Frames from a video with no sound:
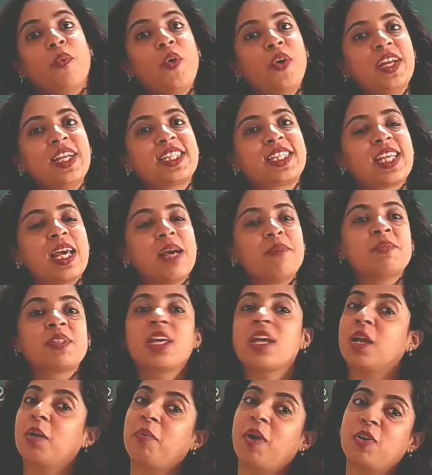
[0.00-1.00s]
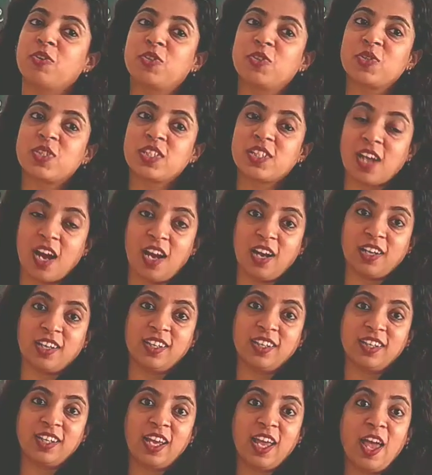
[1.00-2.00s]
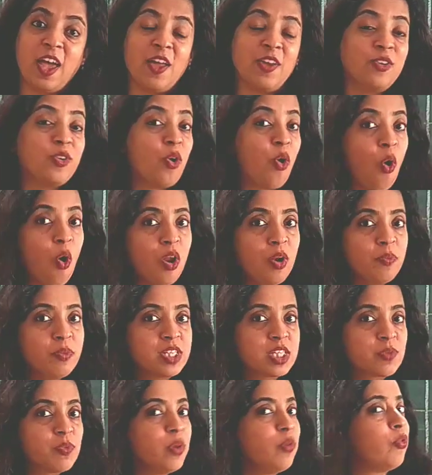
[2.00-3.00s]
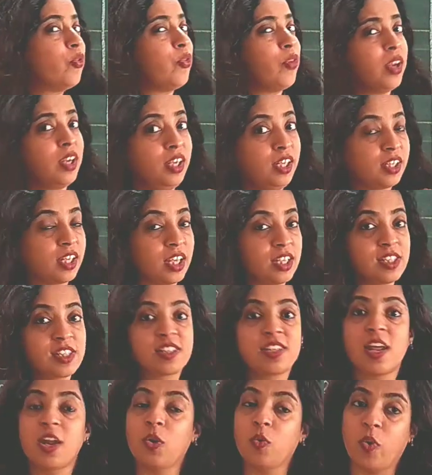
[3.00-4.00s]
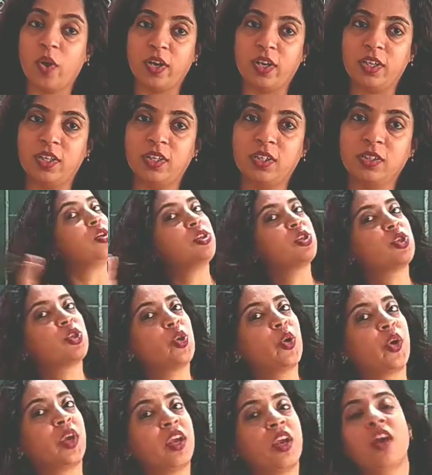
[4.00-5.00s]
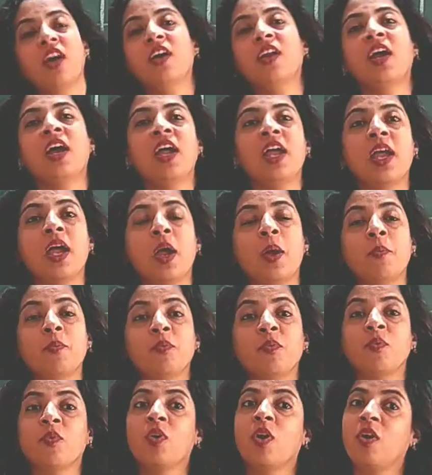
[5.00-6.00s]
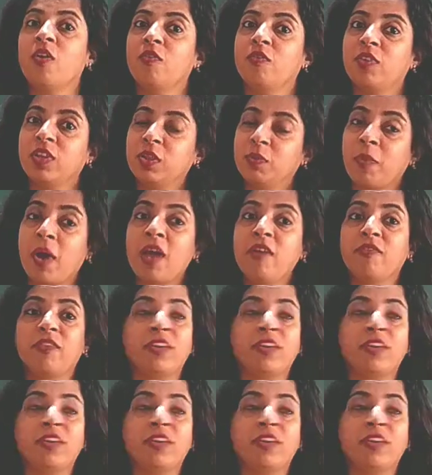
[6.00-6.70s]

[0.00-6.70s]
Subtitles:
board exams are about to start and you all must be very tensed and worried. So here I am with my